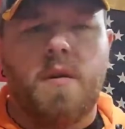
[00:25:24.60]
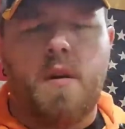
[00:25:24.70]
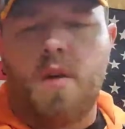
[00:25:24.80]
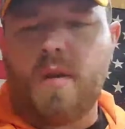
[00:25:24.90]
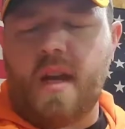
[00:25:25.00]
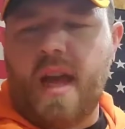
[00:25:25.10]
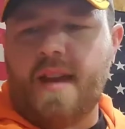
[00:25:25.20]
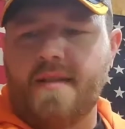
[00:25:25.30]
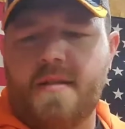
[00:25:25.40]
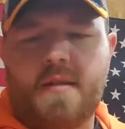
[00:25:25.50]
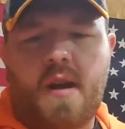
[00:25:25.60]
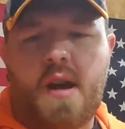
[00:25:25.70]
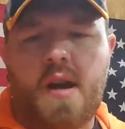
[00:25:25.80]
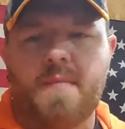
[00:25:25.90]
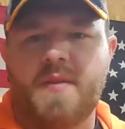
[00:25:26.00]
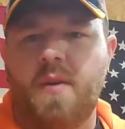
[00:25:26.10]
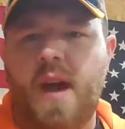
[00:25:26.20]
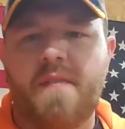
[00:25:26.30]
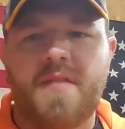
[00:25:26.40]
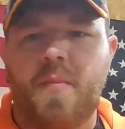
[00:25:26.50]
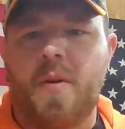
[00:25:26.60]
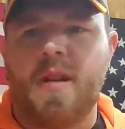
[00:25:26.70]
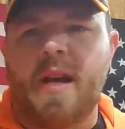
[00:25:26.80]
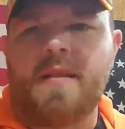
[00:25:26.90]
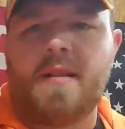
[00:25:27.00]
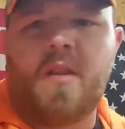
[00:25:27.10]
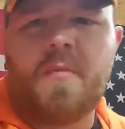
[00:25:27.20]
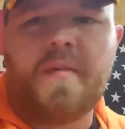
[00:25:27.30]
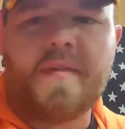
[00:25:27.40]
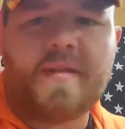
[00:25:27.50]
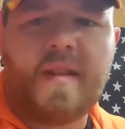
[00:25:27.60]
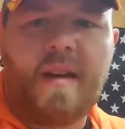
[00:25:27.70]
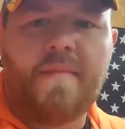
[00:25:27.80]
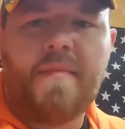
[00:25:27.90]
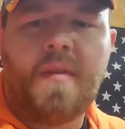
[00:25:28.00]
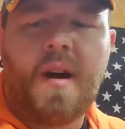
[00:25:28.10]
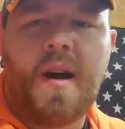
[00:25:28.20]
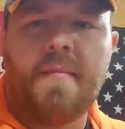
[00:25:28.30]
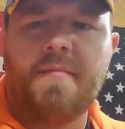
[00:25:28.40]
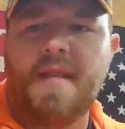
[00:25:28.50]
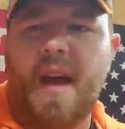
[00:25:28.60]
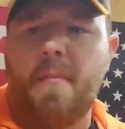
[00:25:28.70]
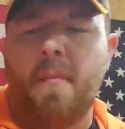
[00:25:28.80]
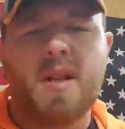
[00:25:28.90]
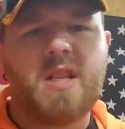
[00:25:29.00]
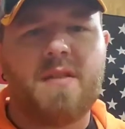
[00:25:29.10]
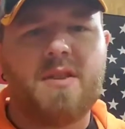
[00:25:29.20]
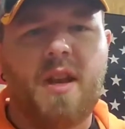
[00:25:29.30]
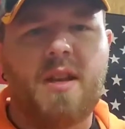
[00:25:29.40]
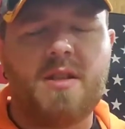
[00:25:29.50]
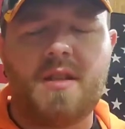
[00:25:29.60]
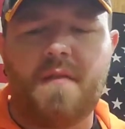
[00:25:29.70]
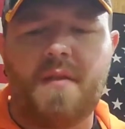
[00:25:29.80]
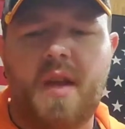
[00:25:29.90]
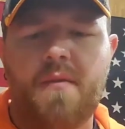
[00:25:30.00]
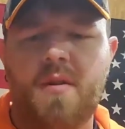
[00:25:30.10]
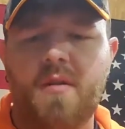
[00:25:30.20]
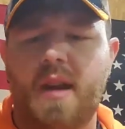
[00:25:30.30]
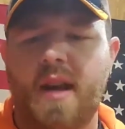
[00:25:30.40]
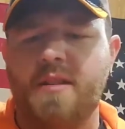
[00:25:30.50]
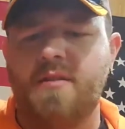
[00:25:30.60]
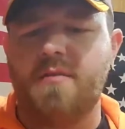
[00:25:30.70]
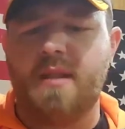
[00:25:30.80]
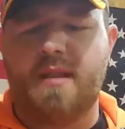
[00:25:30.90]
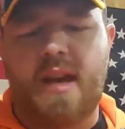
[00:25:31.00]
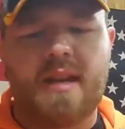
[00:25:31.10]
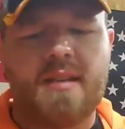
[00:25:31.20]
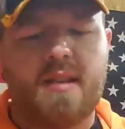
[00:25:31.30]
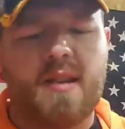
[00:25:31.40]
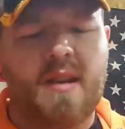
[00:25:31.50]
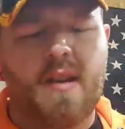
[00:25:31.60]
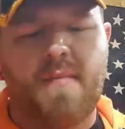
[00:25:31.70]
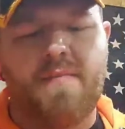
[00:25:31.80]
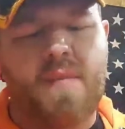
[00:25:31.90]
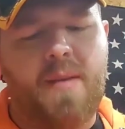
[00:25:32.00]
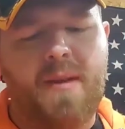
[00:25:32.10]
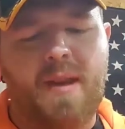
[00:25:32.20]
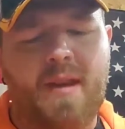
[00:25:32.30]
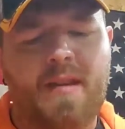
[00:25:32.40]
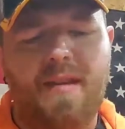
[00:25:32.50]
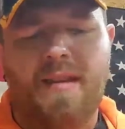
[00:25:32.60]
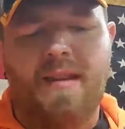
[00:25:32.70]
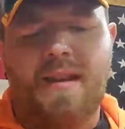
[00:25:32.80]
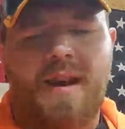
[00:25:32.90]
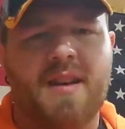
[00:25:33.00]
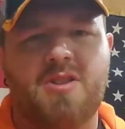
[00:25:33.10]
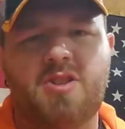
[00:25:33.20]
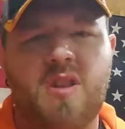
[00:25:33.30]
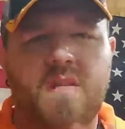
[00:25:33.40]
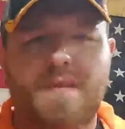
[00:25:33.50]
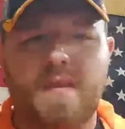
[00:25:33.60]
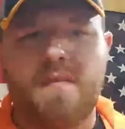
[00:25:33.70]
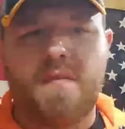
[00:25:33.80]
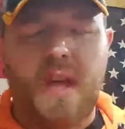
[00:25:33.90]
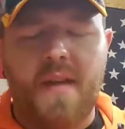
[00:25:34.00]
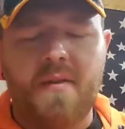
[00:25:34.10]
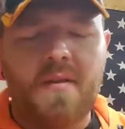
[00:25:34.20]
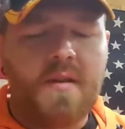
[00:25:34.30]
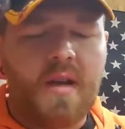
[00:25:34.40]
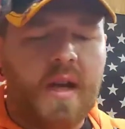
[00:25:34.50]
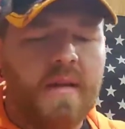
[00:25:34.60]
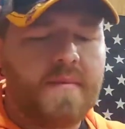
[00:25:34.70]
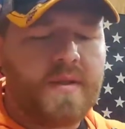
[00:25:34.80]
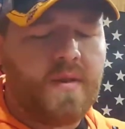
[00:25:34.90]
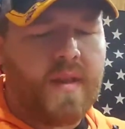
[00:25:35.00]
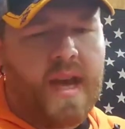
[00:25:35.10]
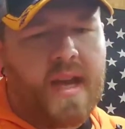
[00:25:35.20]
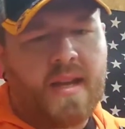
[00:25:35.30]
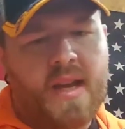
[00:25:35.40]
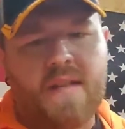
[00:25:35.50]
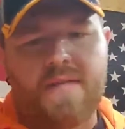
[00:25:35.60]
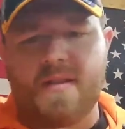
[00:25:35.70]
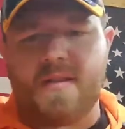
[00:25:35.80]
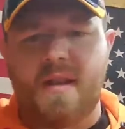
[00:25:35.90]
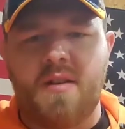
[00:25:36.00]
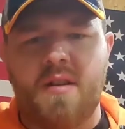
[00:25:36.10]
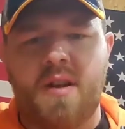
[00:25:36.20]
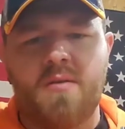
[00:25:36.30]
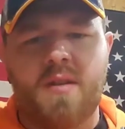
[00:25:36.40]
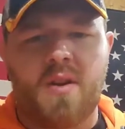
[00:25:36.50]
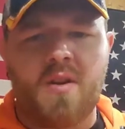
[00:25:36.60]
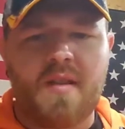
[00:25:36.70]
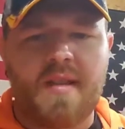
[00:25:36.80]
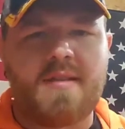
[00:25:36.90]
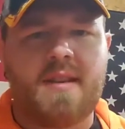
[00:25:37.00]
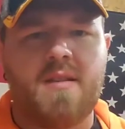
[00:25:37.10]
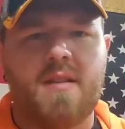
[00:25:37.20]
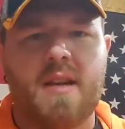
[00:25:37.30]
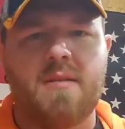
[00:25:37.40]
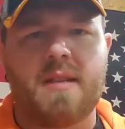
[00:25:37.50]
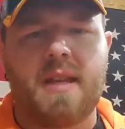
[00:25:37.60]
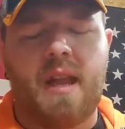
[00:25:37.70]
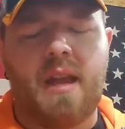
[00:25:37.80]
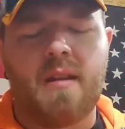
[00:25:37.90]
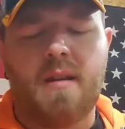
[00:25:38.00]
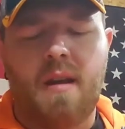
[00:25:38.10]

Okay, guys, so after pulling out that little bit of a stem, not much of a change in the flavor. I do detect maybe a shift in flavor, so that kind of a cedar note, the earthy cedar that I was getting,